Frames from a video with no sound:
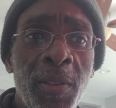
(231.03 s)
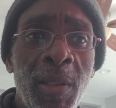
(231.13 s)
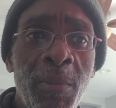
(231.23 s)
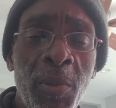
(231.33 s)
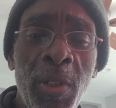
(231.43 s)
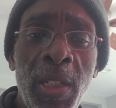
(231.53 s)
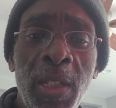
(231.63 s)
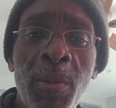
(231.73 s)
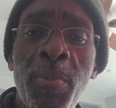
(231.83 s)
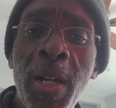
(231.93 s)
community
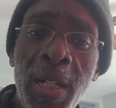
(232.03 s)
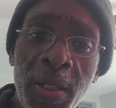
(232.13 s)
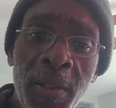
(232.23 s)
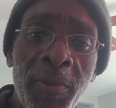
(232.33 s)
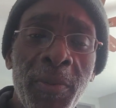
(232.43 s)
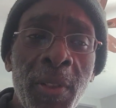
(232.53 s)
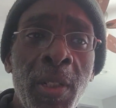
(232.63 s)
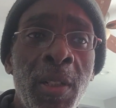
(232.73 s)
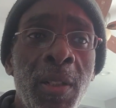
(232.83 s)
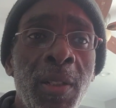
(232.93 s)
in a positive
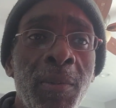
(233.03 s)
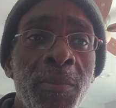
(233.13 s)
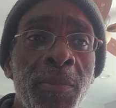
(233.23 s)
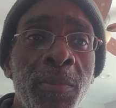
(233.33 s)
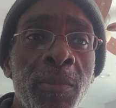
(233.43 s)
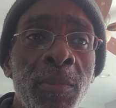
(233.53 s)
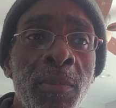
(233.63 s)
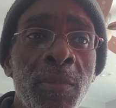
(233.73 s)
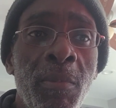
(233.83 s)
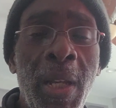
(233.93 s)

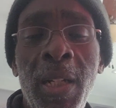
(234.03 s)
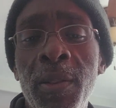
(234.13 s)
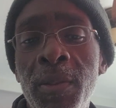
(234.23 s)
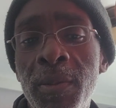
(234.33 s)
manner.